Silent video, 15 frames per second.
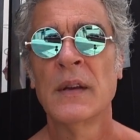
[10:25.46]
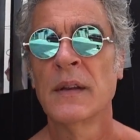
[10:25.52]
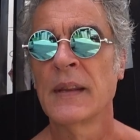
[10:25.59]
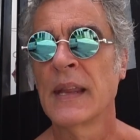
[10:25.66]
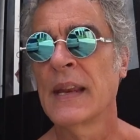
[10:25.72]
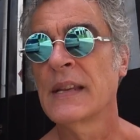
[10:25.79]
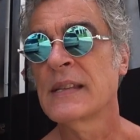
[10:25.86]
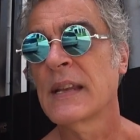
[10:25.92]

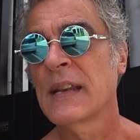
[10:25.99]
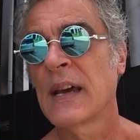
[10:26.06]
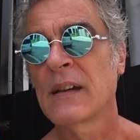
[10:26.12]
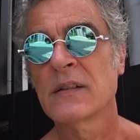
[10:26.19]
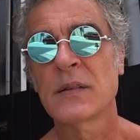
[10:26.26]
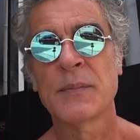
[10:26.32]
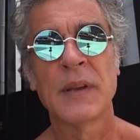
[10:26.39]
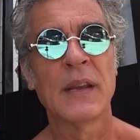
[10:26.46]
Then they said the
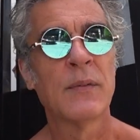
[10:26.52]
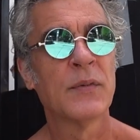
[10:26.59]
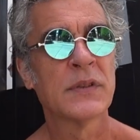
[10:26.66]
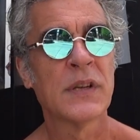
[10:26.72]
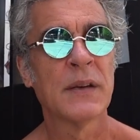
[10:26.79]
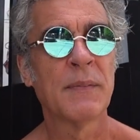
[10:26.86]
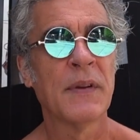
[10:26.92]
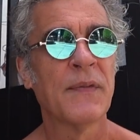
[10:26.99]
house, it was
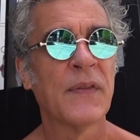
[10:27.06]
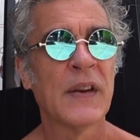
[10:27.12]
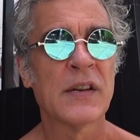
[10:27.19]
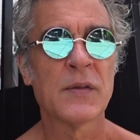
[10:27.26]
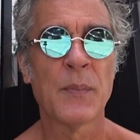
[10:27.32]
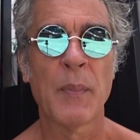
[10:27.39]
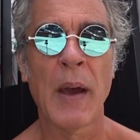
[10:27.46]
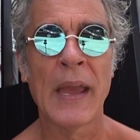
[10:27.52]
going to be
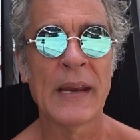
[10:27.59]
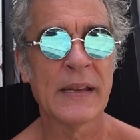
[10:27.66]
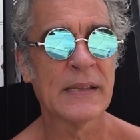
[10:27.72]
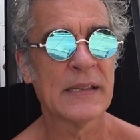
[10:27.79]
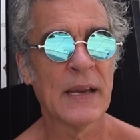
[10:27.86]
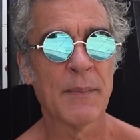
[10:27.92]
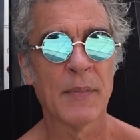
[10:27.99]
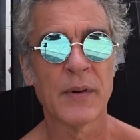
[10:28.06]
finished by
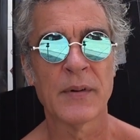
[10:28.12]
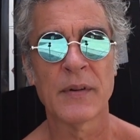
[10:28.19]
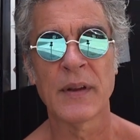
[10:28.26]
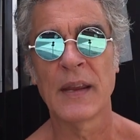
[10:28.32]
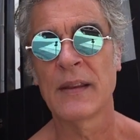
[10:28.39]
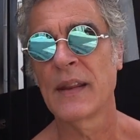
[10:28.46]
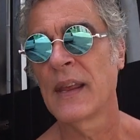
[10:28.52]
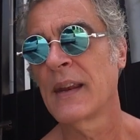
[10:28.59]
December.
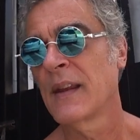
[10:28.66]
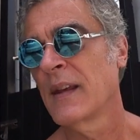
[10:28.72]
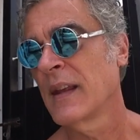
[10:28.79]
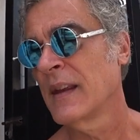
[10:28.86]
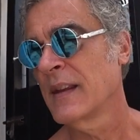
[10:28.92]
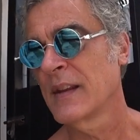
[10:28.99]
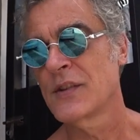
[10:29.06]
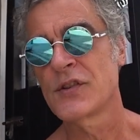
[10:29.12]
And
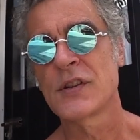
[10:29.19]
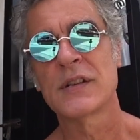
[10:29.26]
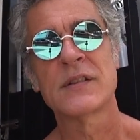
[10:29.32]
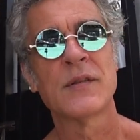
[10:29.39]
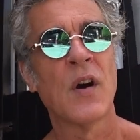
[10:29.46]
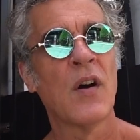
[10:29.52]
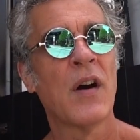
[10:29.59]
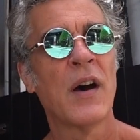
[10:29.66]
it's
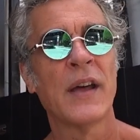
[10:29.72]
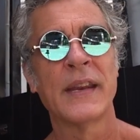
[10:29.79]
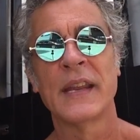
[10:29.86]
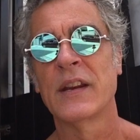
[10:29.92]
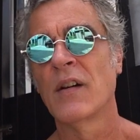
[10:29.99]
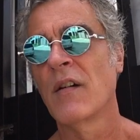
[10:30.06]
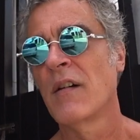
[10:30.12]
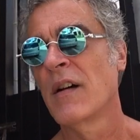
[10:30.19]
just on
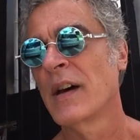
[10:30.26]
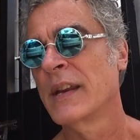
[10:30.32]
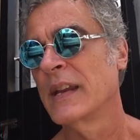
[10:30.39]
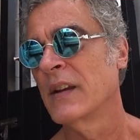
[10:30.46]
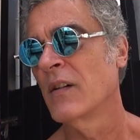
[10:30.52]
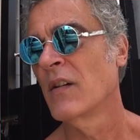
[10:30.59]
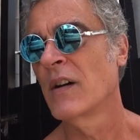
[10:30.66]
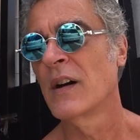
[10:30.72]
and on
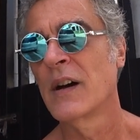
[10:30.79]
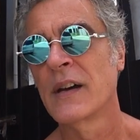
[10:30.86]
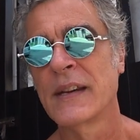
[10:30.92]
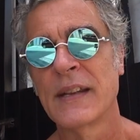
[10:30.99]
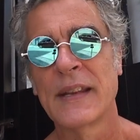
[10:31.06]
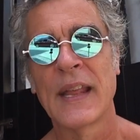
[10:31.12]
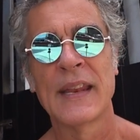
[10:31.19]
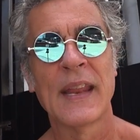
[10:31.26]
and on.
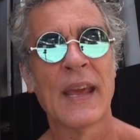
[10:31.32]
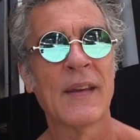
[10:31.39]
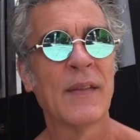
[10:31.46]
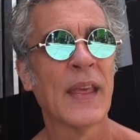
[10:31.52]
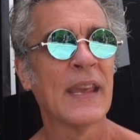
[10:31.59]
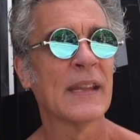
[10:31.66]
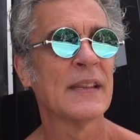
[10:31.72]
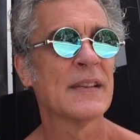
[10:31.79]
And then
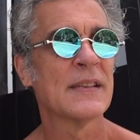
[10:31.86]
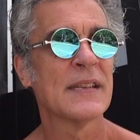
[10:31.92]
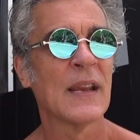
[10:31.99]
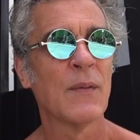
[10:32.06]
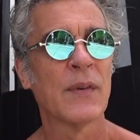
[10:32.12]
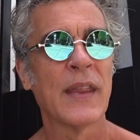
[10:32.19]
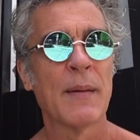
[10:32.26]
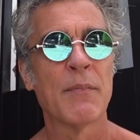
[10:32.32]
they get this
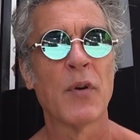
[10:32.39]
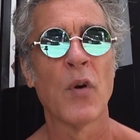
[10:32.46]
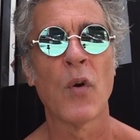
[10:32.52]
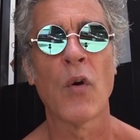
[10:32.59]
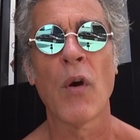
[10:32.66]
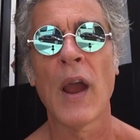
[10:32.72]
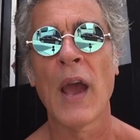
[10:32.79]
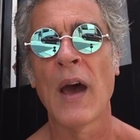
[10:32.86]
thing where they broke
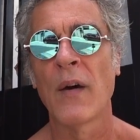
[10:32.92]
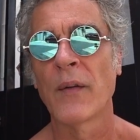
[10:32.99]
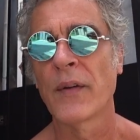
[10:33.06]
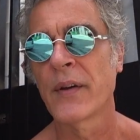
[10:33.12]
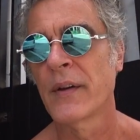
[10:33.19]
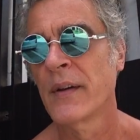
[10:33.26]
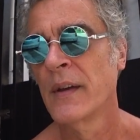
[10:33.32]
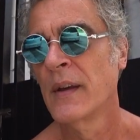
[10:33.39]
ground.
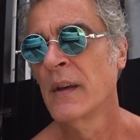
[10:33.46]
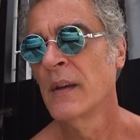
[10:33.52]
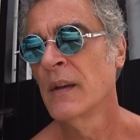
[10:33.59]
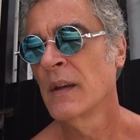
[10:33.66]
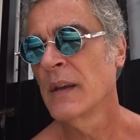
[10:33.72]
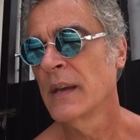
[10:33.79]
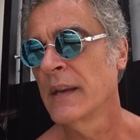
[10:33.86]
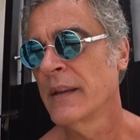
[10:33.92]

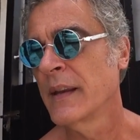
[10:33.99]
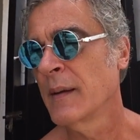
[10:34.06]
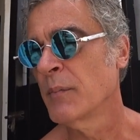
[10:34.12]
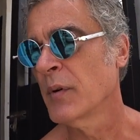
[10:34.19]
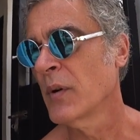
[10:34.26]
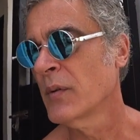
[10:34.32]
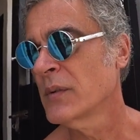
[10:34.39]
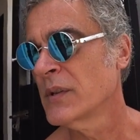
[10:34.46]
And they
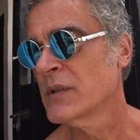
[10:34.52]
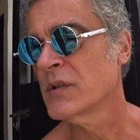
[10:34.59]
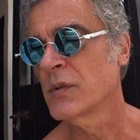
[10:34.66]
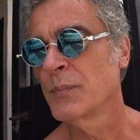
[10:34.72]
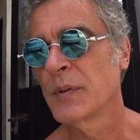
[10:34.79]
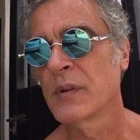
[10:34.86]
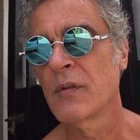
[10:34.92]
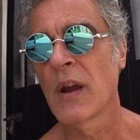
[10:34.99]
broke the
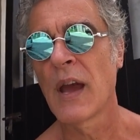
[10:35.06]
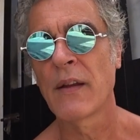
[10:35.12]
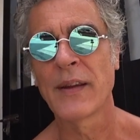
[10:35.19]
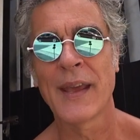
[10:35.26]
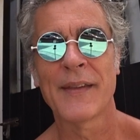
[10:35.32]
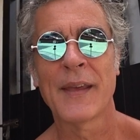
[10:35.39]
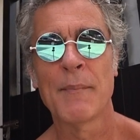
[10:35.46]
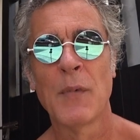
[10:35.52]
stupid ground.
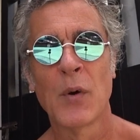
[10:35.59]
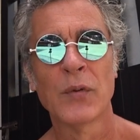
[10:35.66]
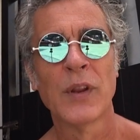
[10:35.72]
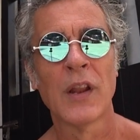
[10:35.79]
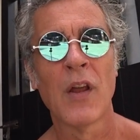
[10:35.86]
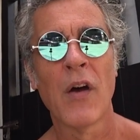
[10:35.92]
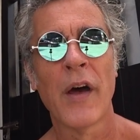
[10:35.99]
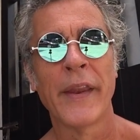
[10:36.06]
Yeah, they mowed the
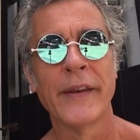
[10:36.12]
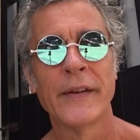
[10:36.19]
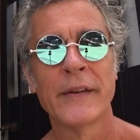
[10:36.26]
lawn.